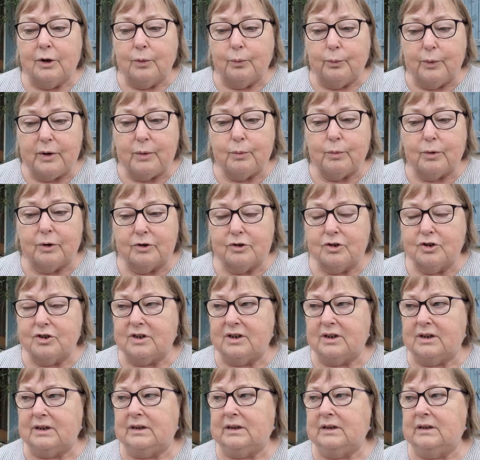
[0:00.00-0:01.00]
We watched
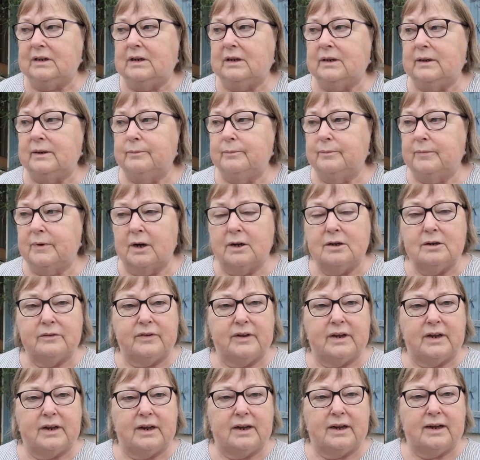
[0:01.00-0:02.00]
it
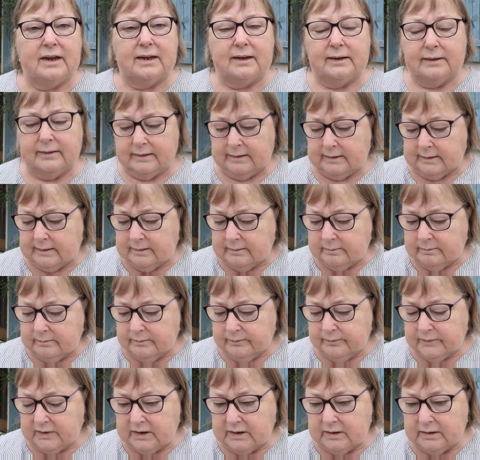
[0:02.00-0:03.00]
over here
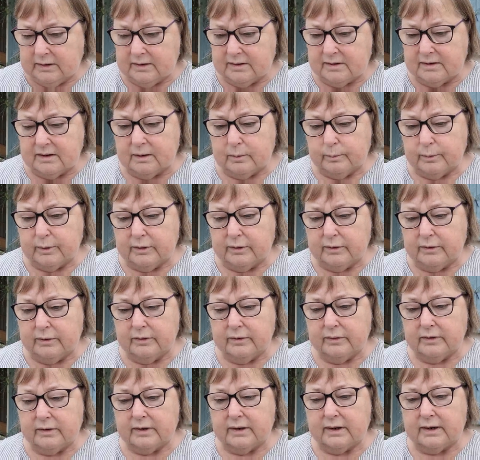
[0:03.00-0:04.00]
at the cinema,